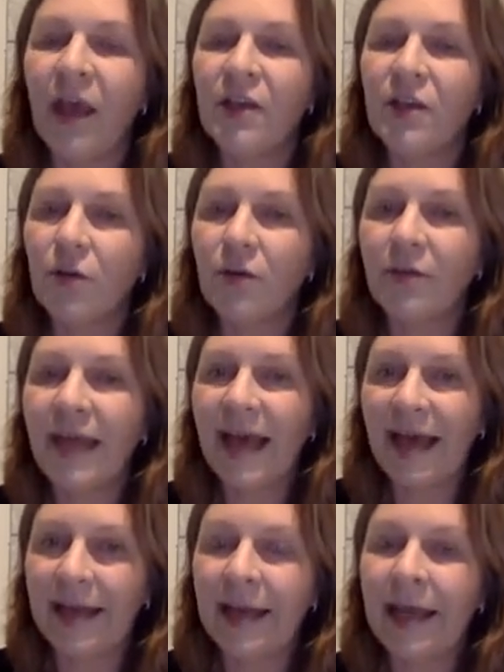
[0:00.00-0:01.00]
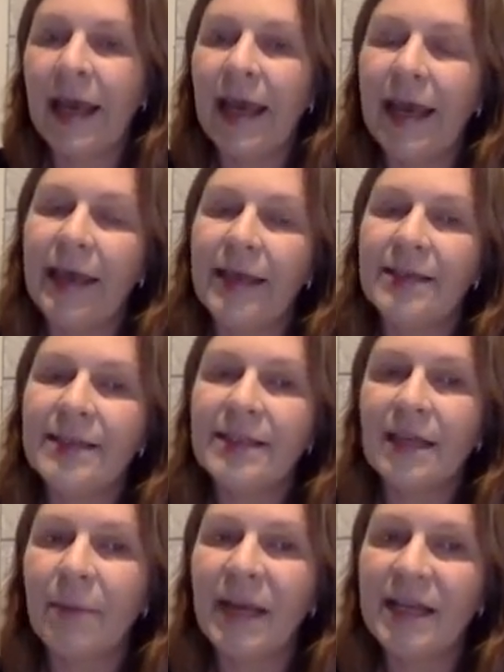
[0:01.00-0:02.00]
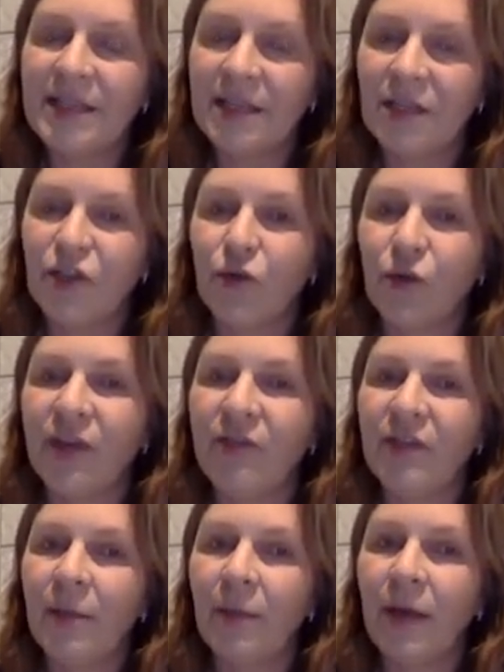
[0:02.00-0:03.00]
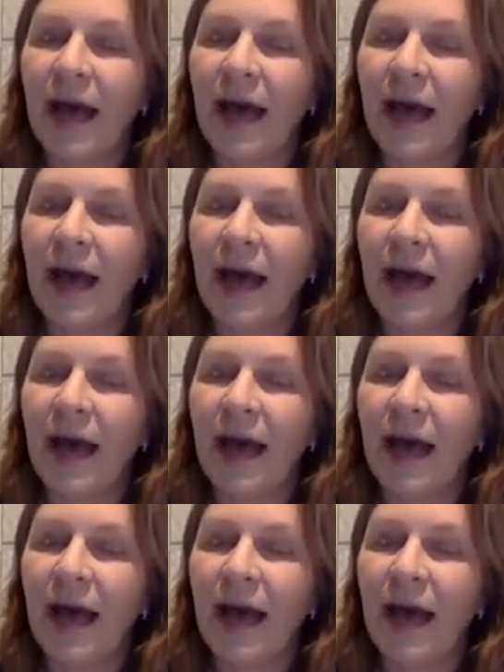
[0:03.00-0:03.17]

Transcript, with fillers: So then it's better to give them